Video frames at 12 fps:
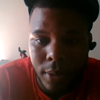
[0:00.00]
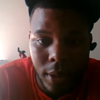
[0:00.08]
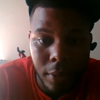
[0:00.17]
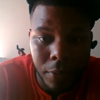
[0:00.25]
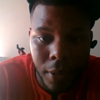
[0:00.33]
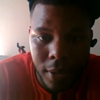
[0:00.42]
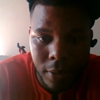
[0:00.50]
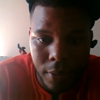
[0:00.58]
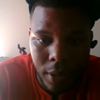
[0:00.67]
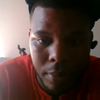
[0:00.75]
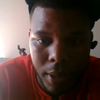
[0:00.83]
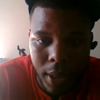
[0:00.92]

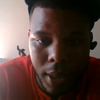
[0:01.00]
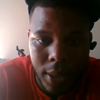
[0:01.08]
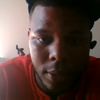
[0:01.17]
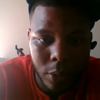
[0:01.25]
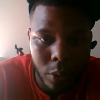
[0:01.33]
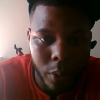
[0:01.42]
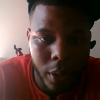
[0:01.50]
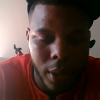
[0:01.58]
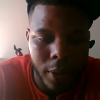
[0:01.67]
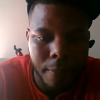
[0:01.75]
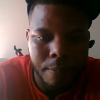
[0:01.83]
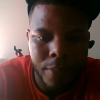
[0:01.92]
Defensively, man,
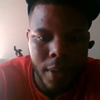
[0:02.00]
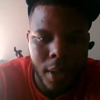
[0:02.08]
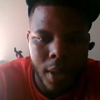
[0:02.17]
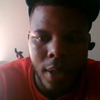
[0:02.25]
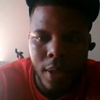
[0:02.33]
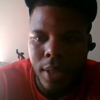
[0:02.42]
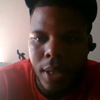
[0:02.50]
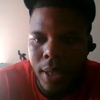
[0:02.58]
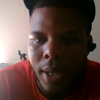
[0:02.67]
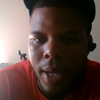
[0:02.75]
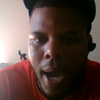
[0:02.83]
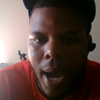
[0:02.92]

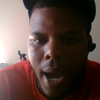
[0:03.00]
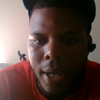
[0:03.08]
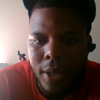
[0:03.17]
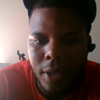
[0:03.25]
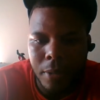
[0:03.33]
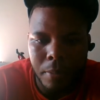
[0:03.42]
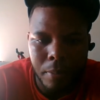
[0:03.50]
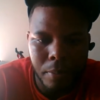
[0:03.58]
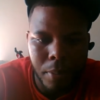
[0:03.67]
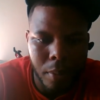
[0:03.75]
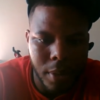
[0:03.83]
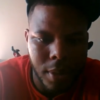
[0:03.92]
getting gashed,
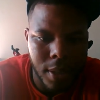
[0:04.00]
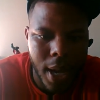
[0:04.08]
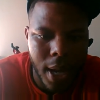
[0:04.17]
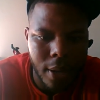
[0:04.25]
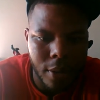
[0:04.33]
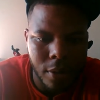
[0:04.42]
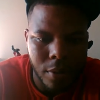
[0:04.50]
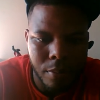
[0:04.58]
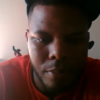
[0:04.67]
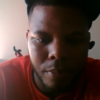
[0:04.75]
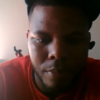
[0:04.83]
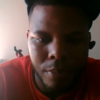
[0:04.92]
people missing tackles.
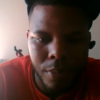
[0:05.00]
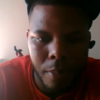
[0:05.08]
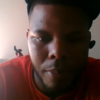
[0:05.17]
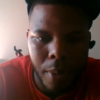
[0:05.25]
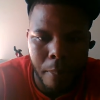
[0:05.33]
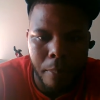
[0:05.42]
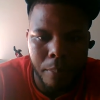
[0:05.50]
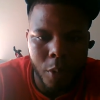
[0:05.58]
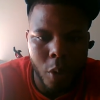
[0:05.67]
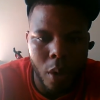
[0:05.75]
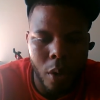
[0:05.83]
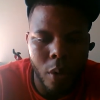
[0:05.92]
The
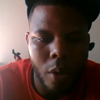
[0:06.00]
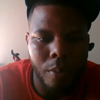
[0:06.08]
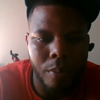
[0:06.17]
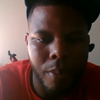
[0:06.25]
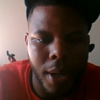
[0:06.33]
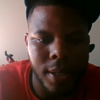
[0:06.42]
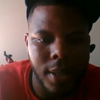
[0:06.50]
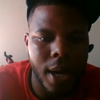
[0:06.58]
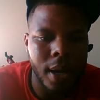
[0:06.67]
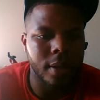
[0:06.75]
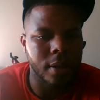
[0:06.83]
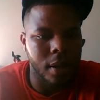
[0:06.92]
quote-unquote best
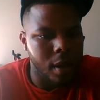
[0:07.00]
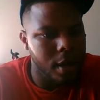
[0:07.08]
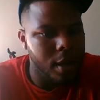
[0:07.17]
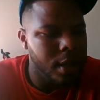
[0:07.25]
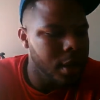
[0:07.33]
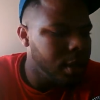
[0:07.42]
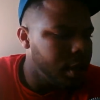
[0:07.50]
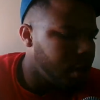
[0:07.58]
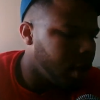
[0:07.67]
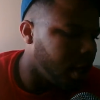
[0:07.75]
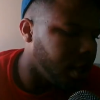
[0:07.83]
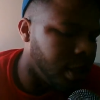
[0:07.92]
tackler,
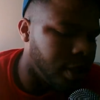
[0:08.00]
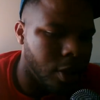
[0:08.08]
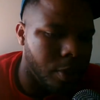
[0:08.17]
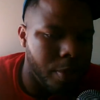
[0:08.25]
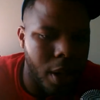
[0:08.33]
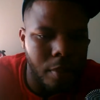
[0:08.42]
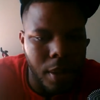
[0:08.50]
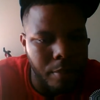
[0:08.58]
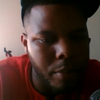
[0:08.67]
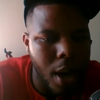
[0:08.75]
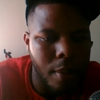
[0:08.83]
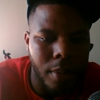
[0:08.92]
Denzel
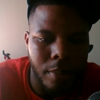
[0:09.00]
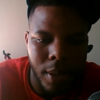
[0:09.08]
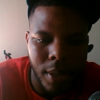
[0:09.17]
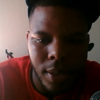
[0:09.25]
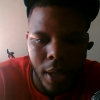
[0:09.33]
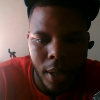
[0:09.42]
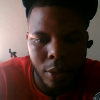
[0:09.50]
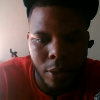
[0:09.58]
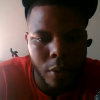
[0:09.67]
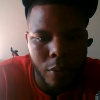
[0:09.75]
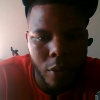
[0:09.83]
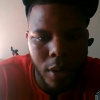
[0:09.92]
Perryman, probably missed like
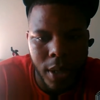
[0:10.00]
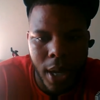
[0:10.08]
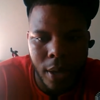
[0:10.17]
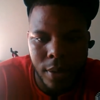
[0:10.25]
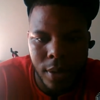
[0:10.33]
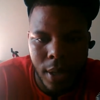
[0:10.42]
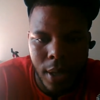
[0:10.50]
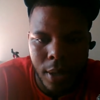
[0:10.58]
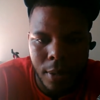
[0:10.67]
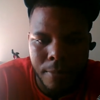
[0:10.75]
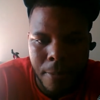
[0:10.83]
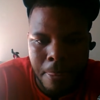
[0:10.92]
3 or 4 tackles
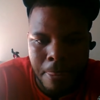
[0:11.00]
today.